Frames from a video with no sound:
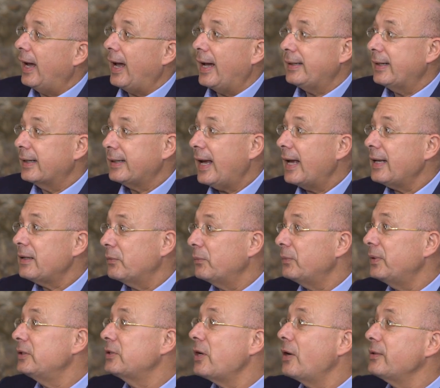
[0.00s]
And again,
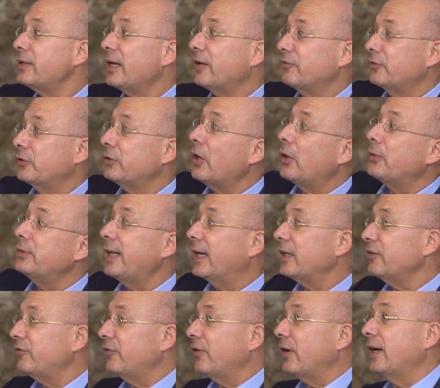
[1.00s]
we don't have to go
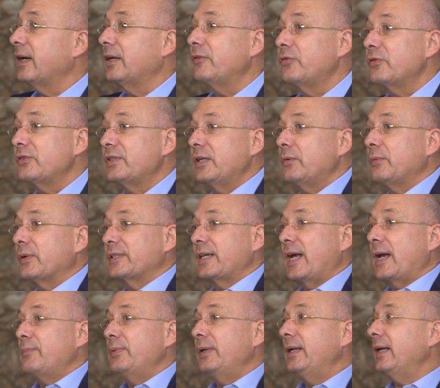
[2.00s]
that far. If you see what's
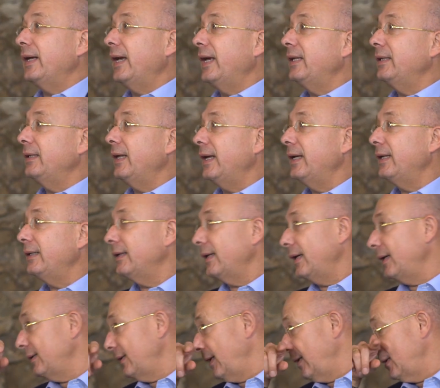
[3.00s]
happening
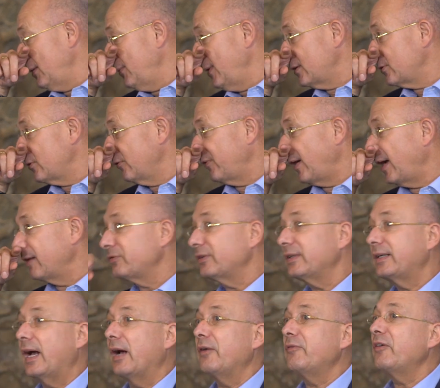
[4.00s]
in the midst of
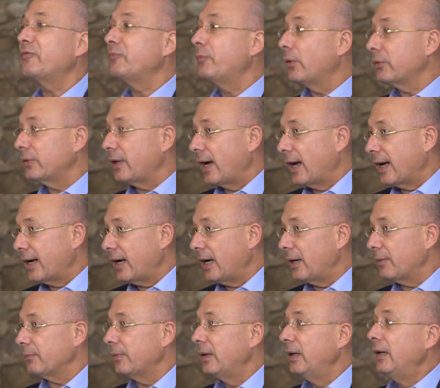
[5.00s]
Africa with Boko
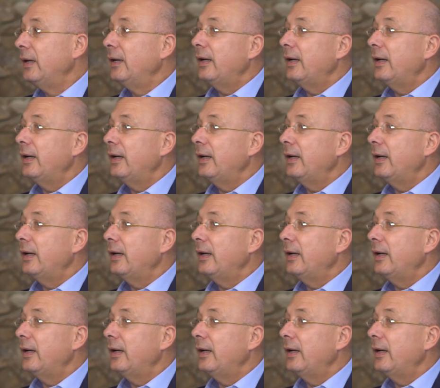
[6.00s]
Haram,